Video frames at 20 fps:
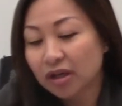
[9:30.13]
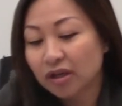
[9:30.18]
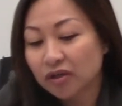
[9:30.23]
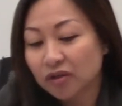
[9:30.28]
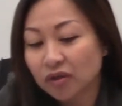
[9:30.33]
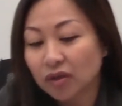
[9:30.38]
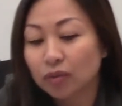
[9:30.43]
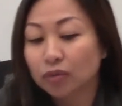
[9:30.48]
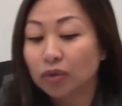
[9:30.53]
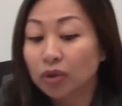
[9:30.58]

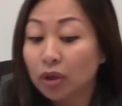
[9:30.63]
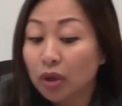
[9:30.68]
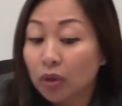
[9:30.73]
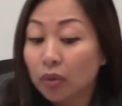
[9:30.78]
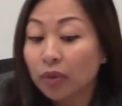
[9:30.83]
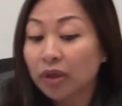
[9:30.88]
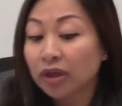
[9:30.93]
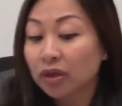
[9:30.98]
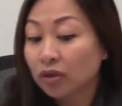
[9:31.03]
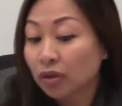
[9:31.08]
So
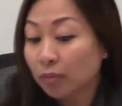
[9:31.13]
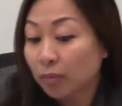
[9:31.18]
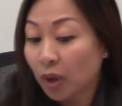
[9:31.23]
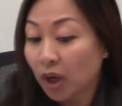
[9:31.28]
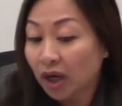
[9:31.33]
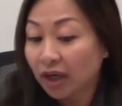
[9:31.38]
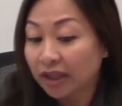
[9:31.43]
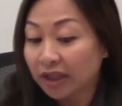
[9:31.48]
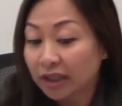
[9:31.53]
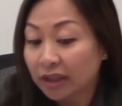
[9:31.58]
knowing your
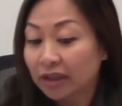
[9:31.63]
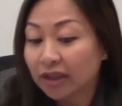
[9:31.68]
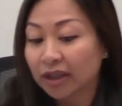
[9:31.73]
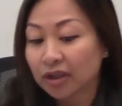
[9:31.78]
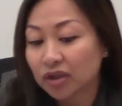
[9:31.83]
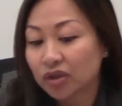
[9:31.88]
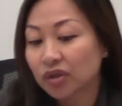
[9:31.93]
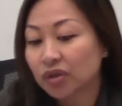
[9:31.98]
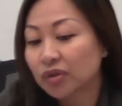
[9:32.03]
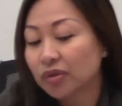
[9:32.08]
body
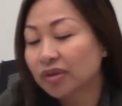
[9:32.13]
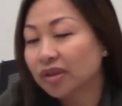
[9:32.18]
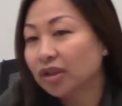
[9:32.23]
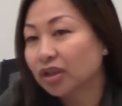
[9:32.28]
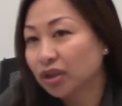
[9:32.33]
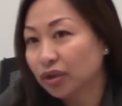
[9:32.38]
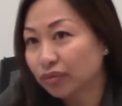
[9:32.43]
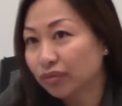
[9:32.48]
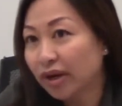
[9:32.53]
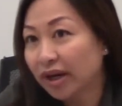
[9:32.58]
and choosing
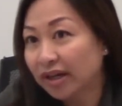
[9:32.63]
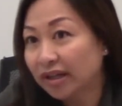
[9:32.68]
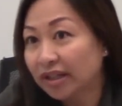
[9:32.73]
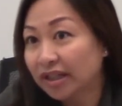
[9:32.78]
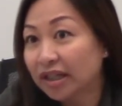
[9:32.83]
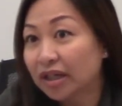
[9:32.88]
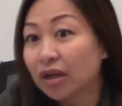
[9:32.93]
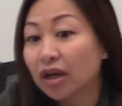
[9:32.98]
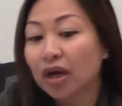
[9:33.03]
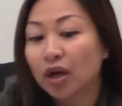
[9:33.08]

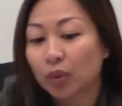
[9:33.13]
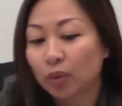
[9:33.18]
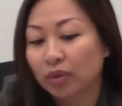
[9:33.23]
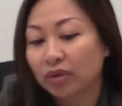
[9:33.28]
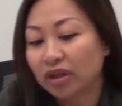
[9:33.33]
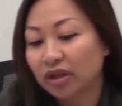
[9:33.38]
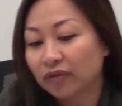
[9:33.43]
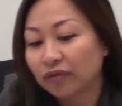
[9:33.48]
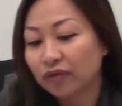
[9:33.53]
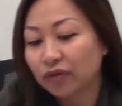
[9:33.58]
correctly will
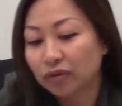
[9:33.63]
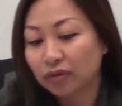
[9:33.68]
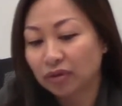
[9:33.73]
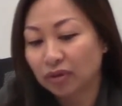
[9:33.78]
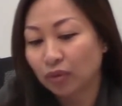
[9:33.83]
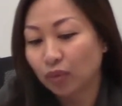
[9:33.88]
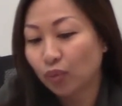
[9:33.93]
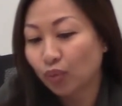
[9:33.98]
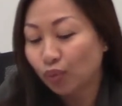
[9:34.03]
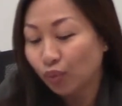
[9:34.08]
give you
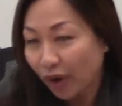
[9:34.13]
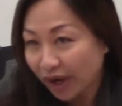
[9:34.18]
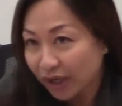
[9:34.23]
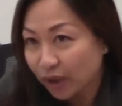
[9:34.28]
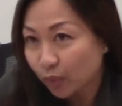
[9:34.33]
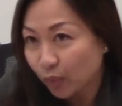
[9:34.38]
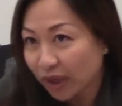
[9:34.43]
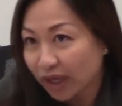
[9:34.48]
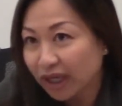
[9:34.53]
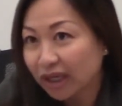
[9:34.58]
the
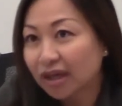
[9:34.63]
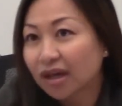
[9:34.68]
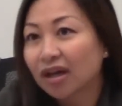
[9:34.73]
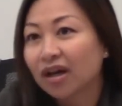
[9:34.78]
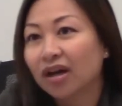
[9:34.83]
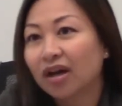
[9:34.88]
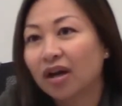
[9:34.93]
right way